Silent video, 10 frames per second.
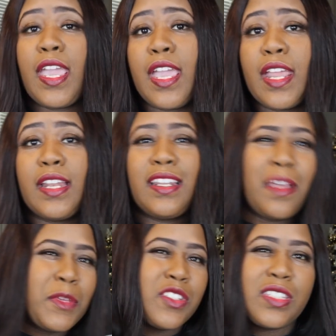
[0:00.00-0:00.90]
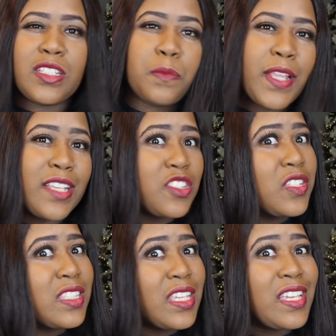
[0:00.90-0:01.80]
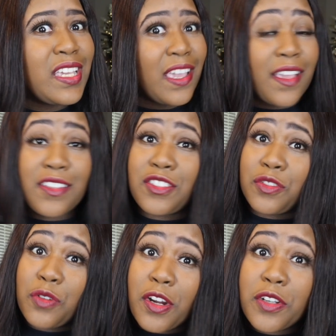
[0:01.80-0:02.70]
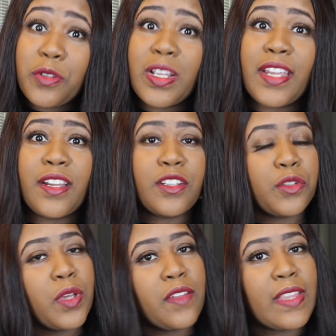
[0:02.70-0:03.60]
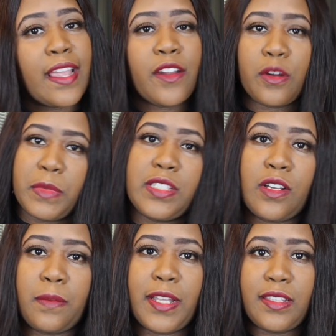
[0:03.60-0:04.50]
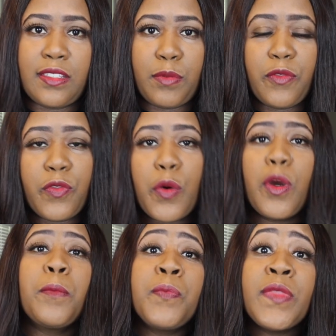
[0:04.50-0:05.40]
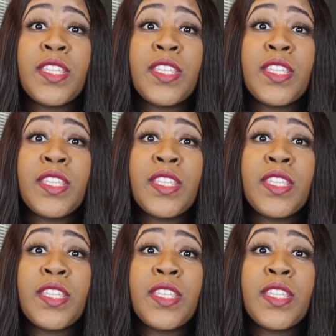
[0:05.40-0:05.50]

And let me just explain, just in case you are new here, you have not heard me talk about this before.